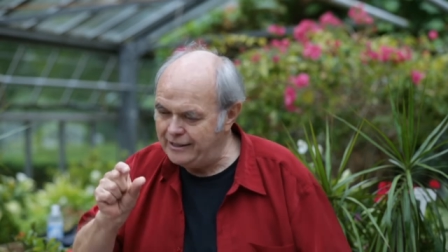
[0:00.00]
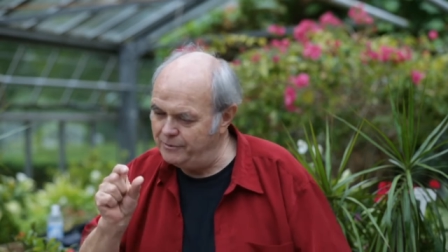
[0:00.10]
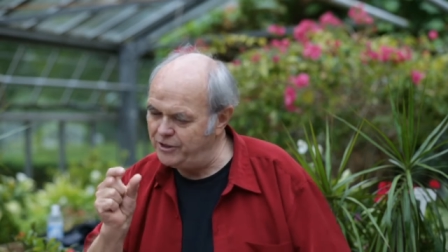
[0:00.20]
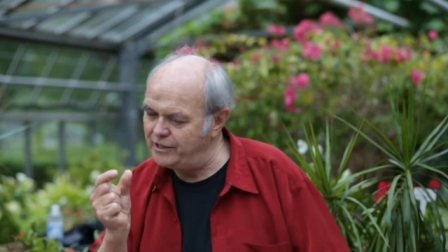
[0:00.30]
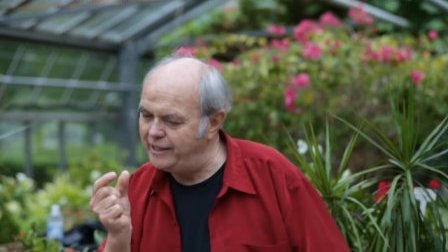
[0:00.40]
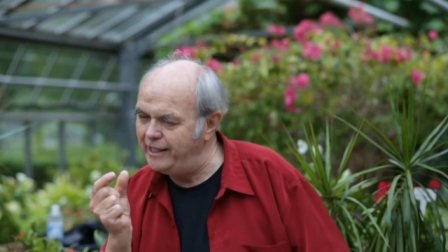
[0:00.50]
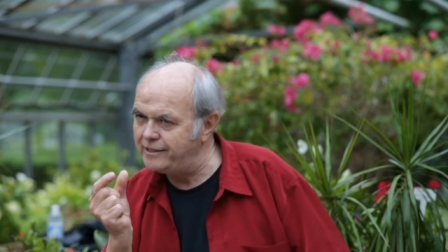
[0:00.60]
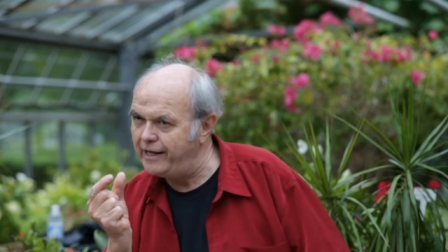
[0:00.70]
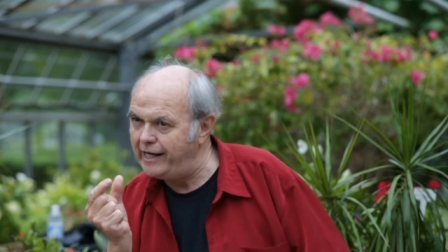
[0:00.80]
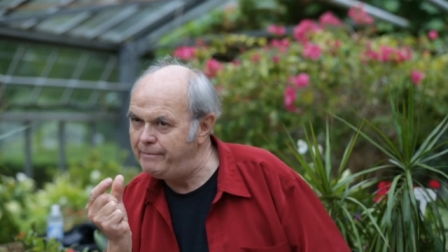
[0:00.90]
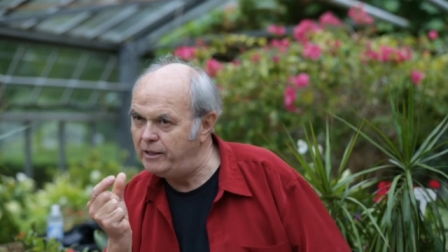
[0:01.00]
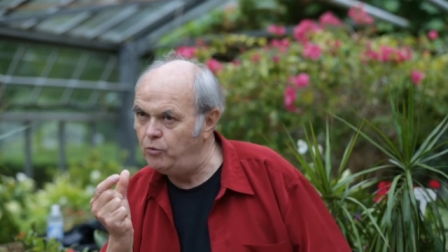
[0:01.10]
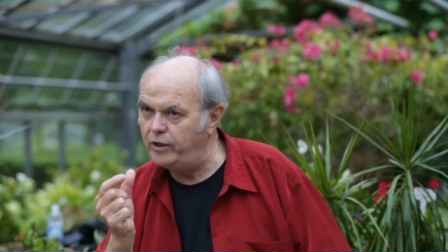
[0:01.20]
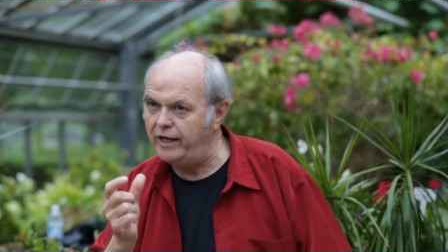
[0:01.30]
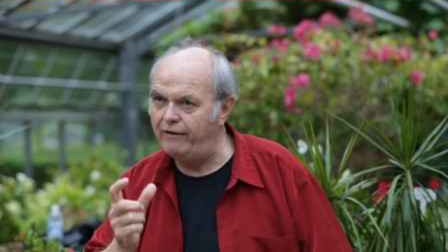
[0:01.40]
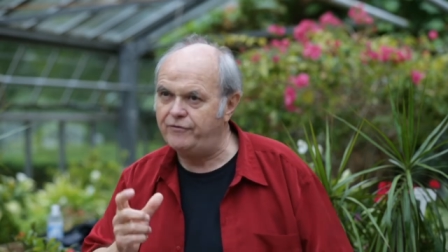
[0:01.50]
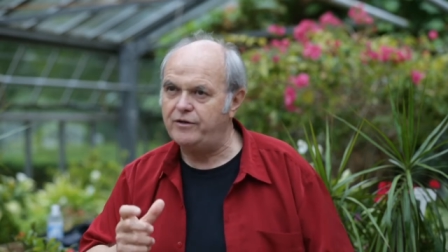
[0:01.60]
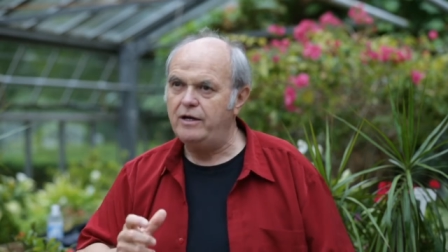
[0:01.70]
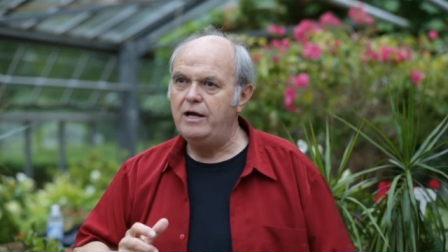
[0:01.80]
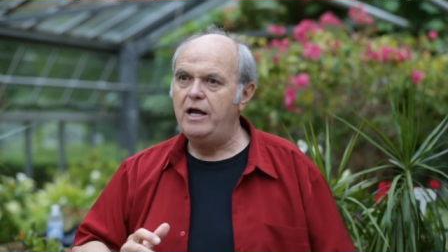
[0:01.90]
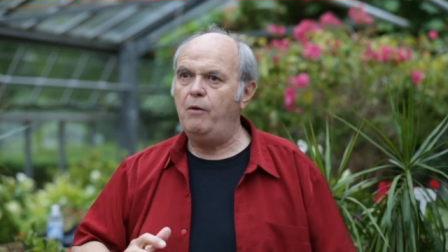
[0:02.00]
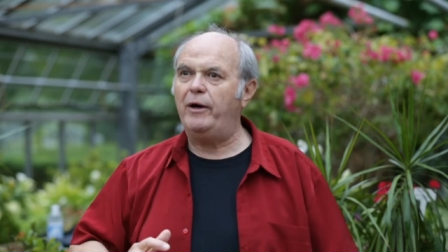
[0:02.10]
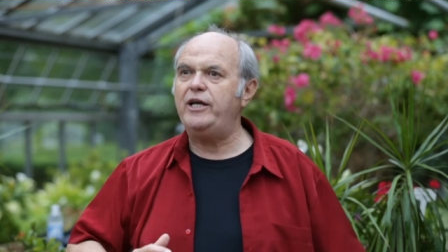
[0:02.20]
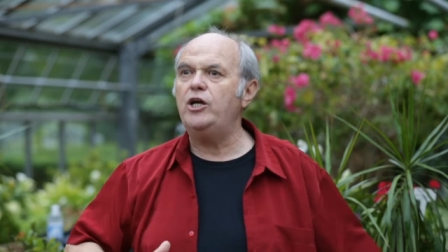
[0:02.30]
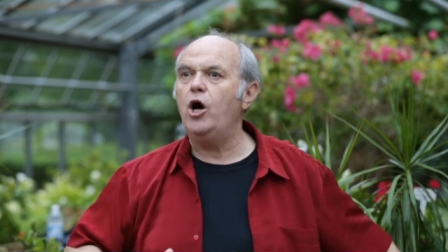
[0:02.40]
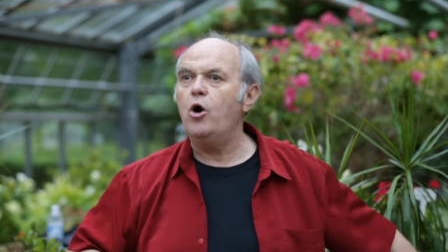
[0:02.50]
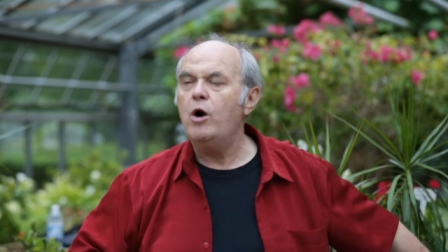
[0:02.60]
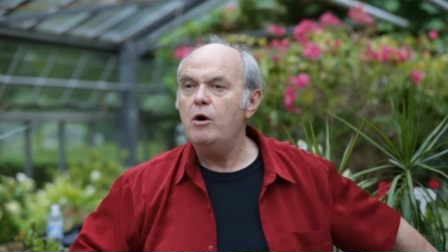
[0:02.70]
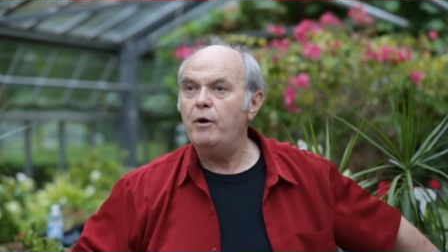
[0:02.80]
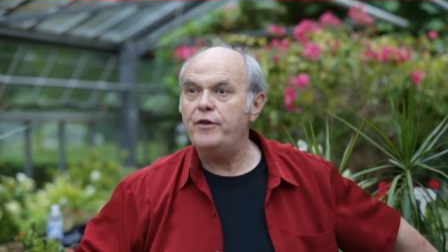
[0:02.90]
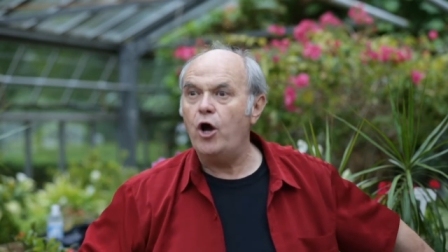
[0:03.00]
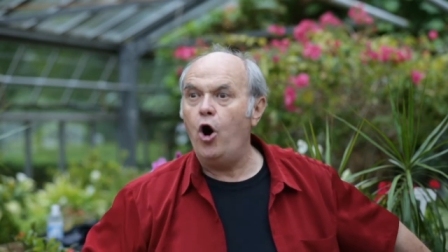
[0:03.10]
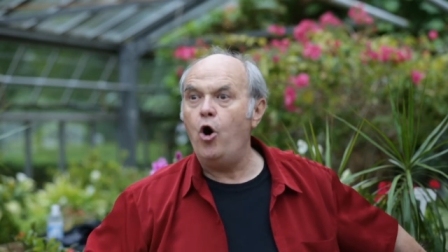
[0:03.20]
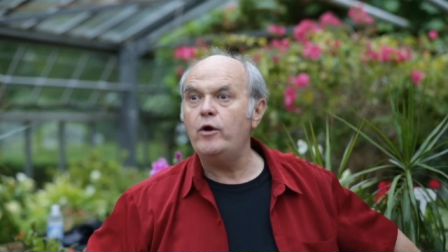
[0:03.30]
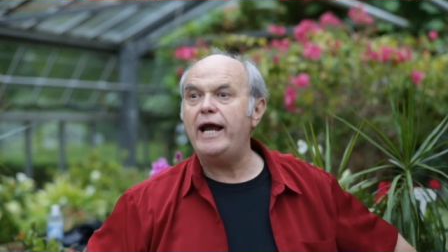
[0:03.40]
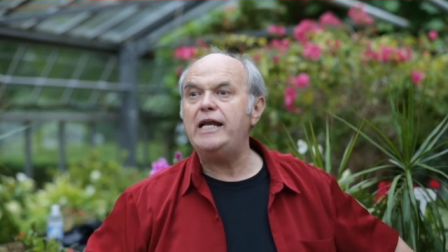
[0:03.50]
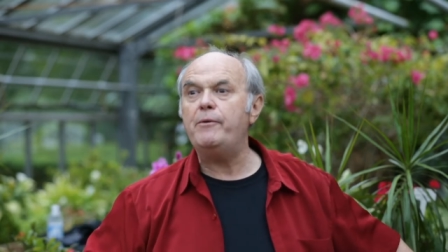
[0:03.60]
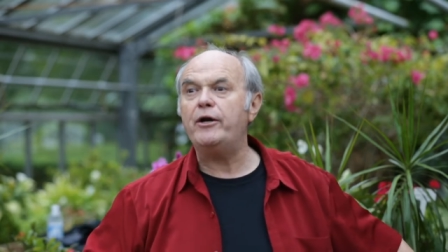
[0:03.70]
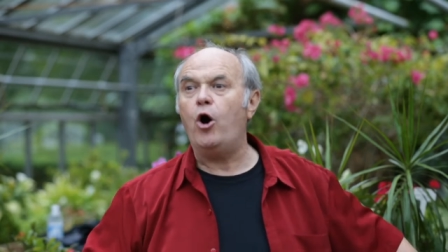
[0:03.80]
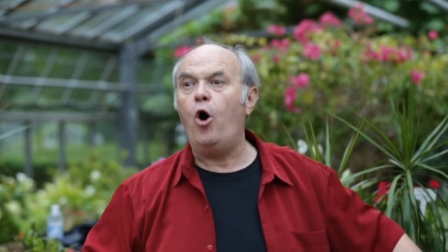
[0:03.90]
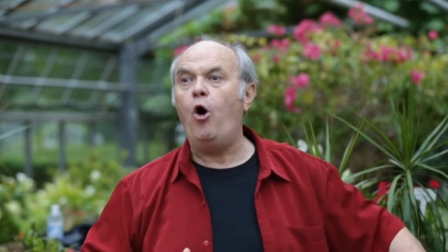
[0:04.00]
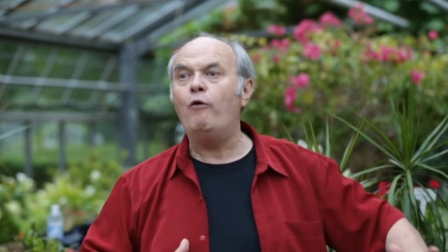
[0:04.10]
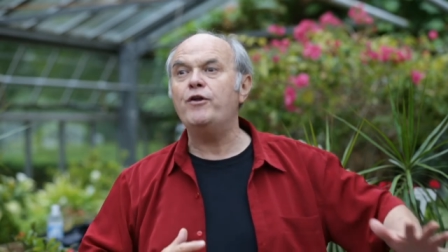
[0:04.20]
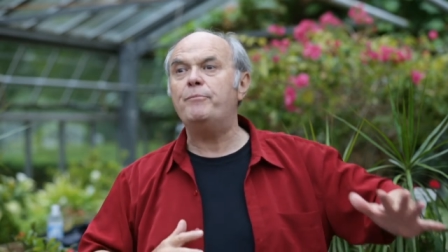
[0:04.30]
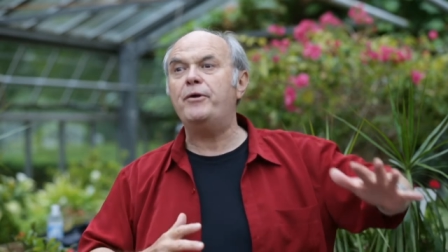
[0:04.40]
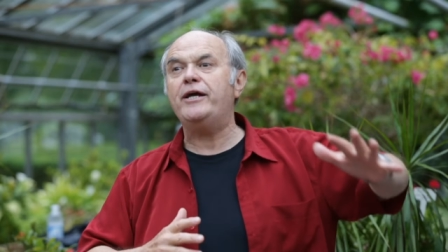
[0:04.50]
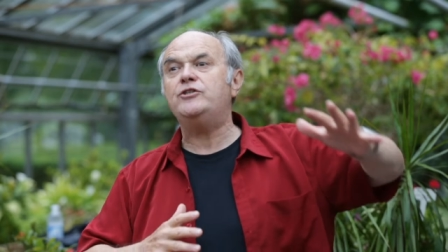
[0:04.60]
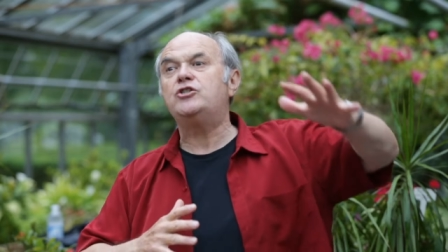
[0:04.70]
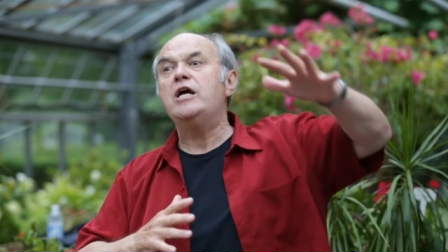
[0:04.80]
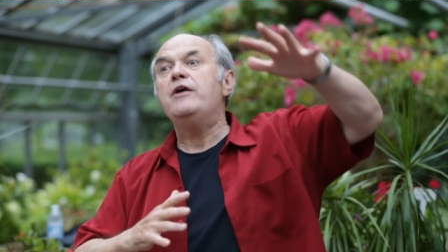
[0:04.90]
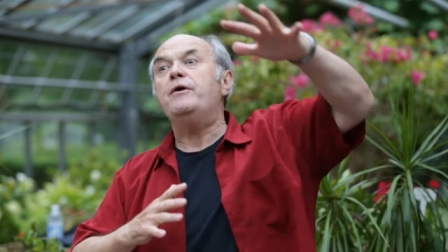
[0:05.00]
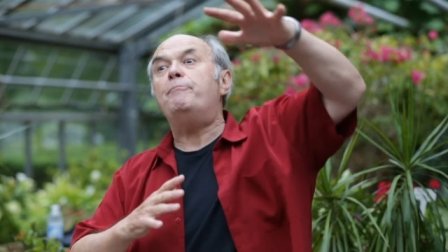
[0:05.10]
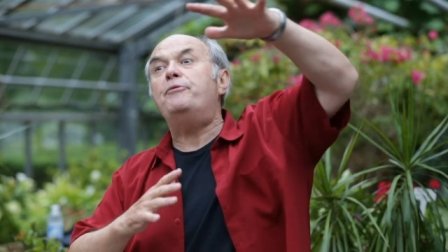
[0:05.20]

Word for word: with just a little tiny bit of wood left. And what do you know? When the old lady went over the bridge, the